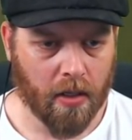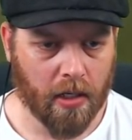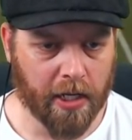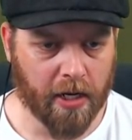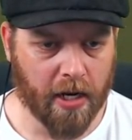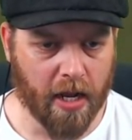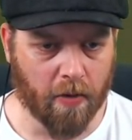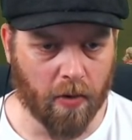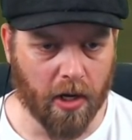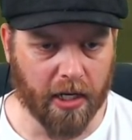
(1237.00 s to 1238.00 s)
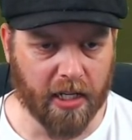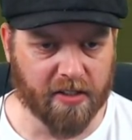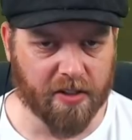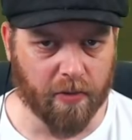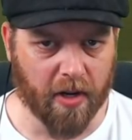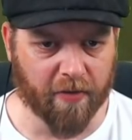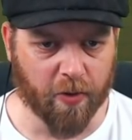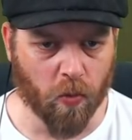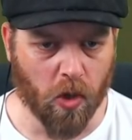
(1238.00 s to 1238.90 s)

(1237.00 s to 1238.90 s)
Leonard out wide. Gets the run from